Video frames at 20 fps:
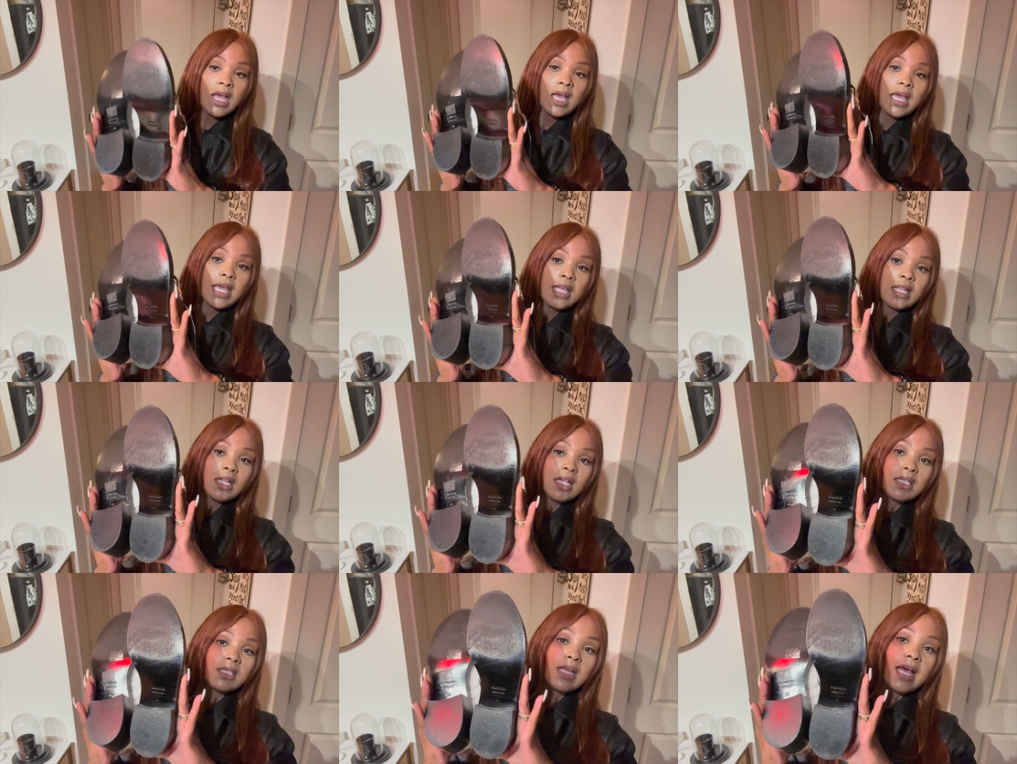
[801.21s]
It
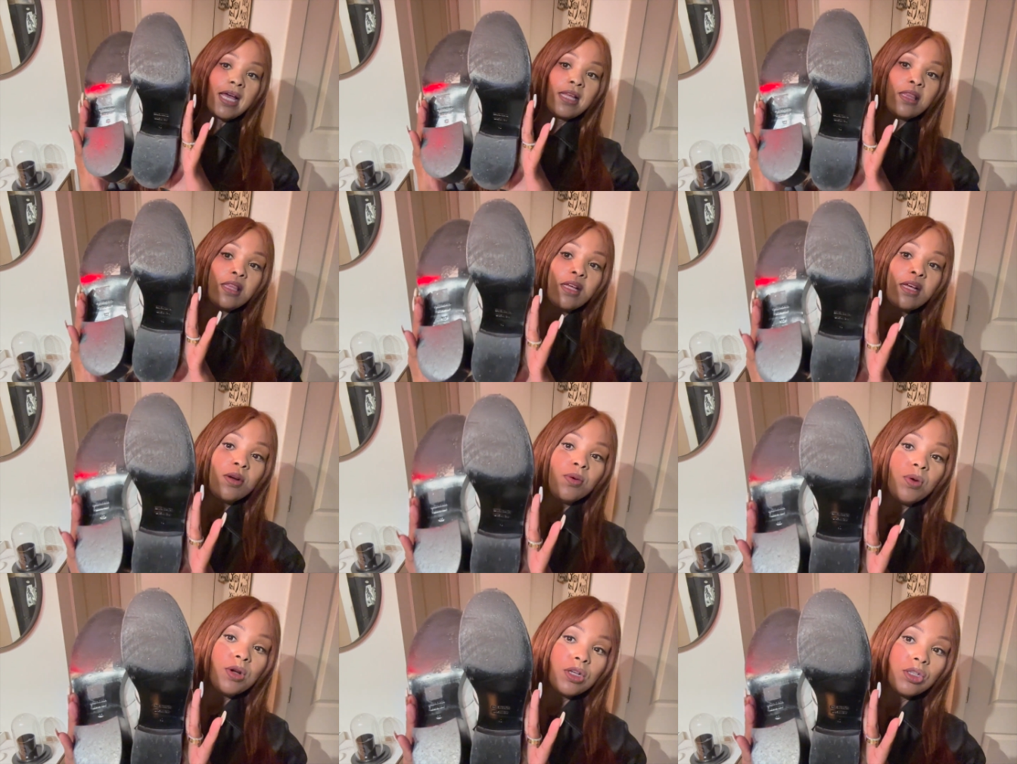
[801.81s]
looks like the
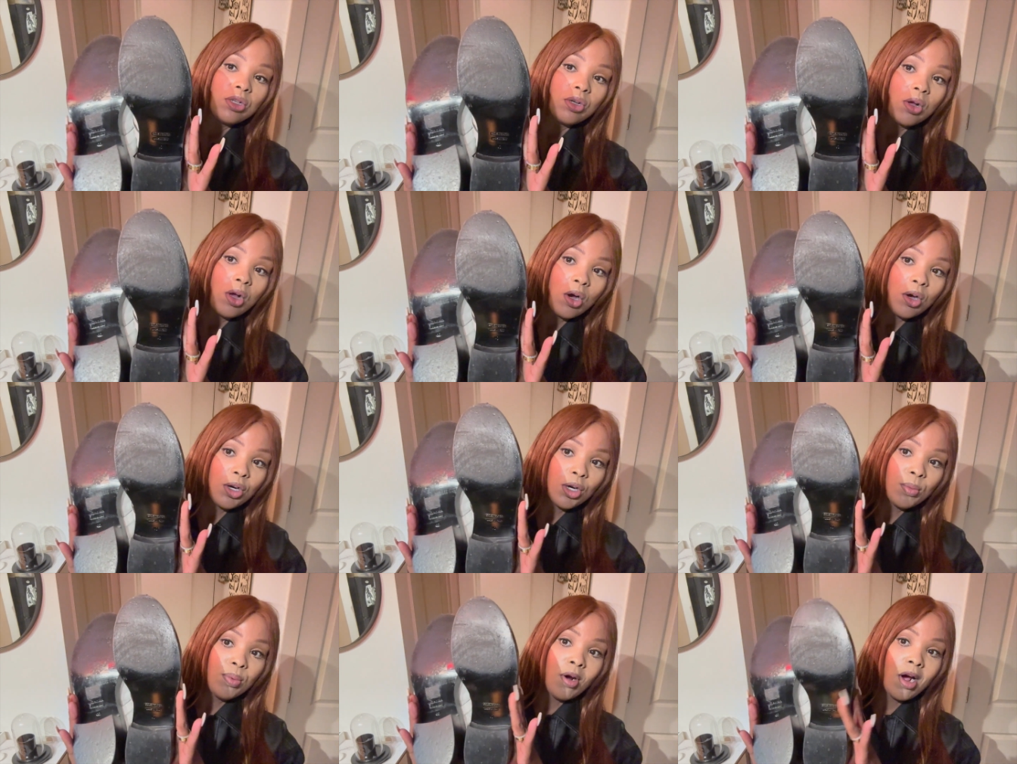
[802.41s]
original
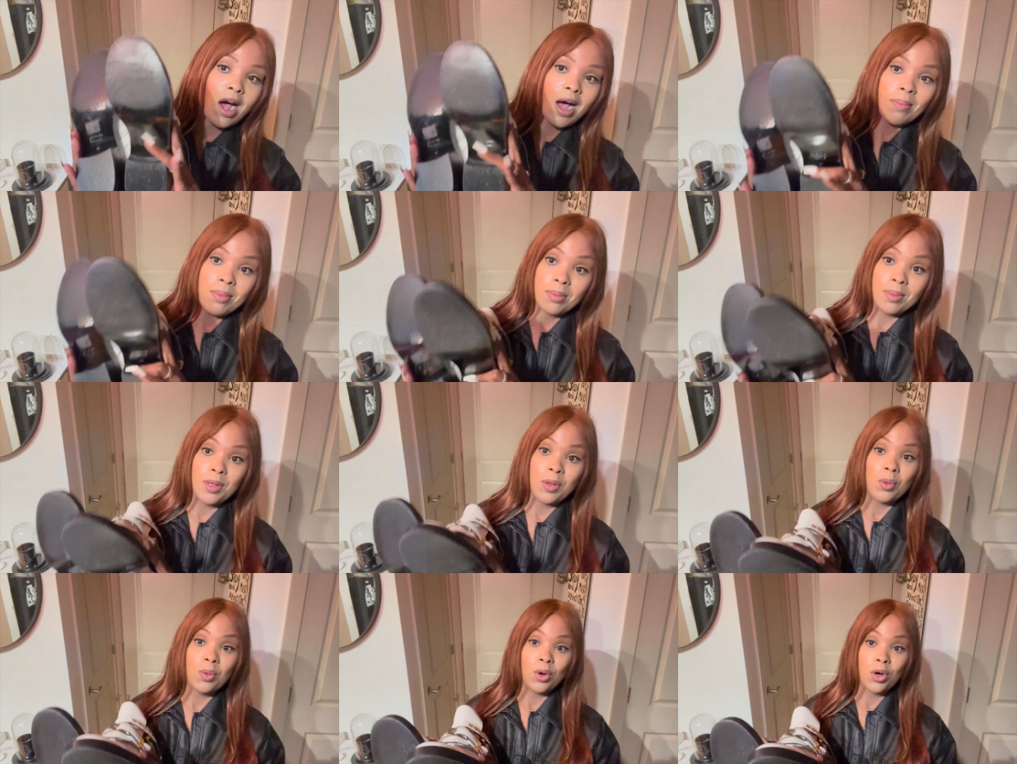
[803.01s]
owner
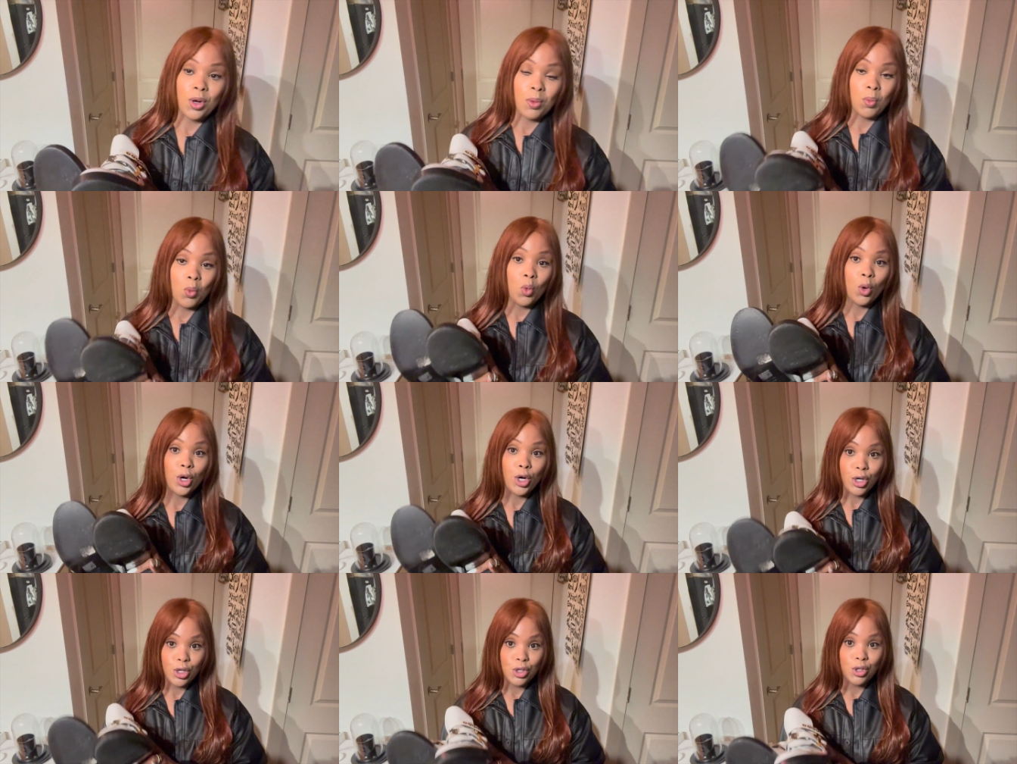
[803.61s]
probably wore them
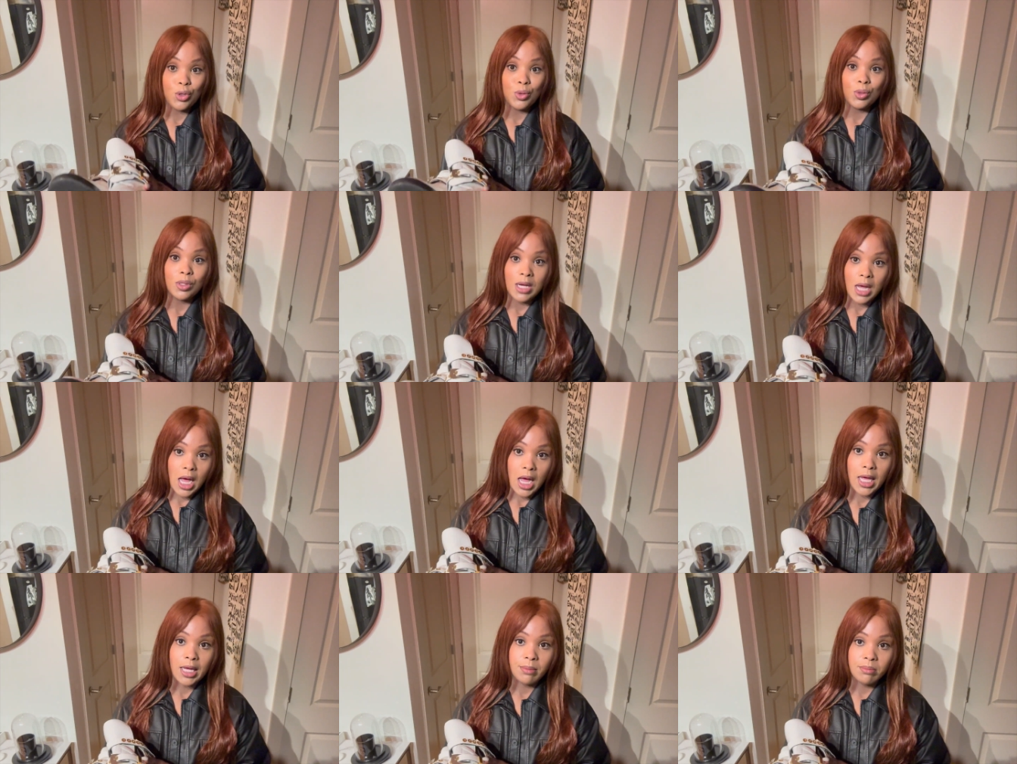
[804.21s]
one or two
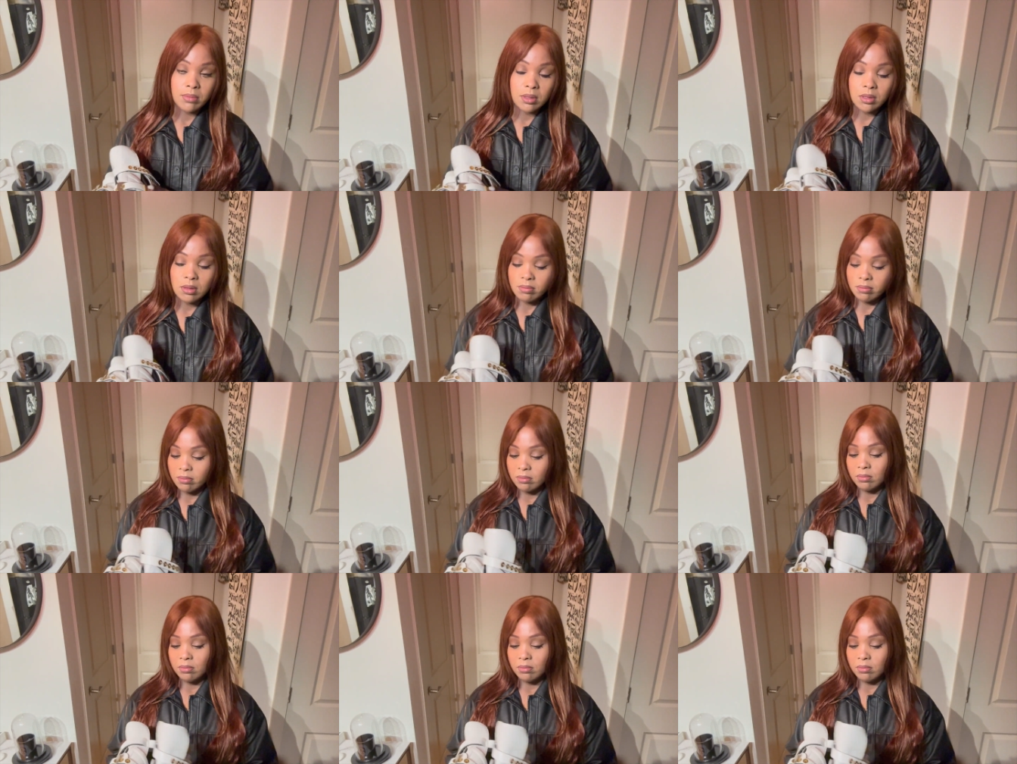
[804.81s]
times.